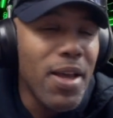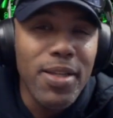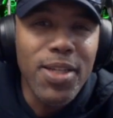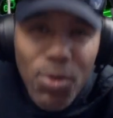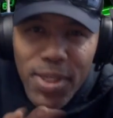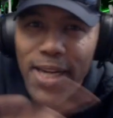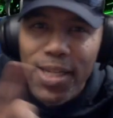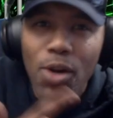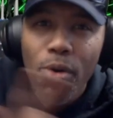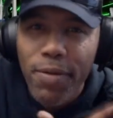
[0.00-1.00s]
guy's. Don't take
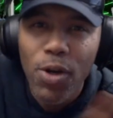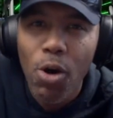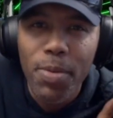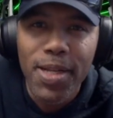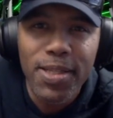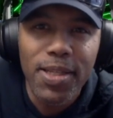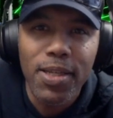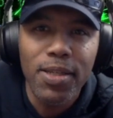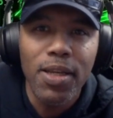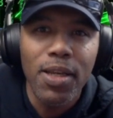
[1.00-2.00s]
the whoever homie this is.